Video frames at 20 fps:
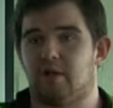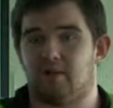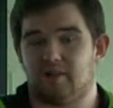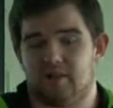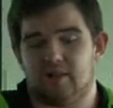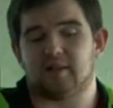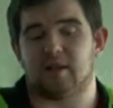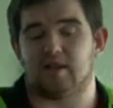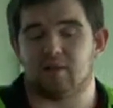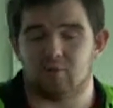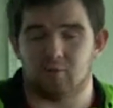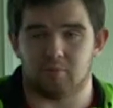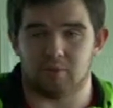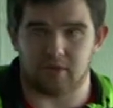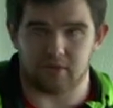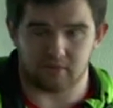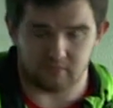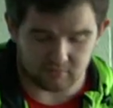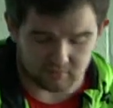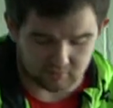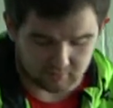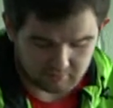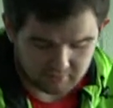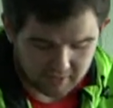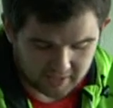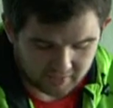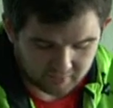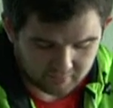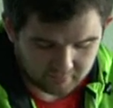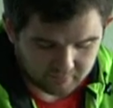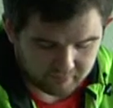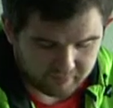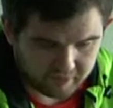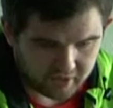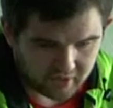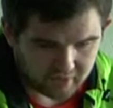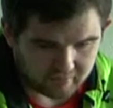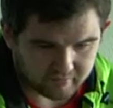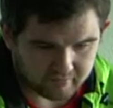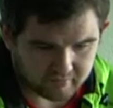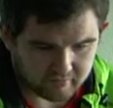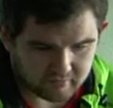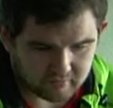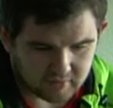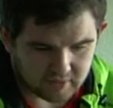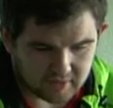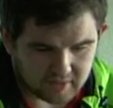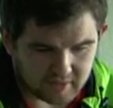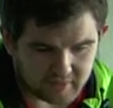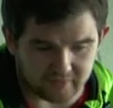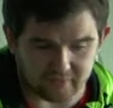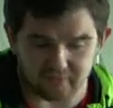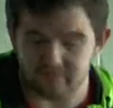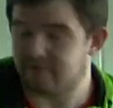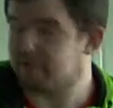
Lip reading: I think that could be make it very addictive.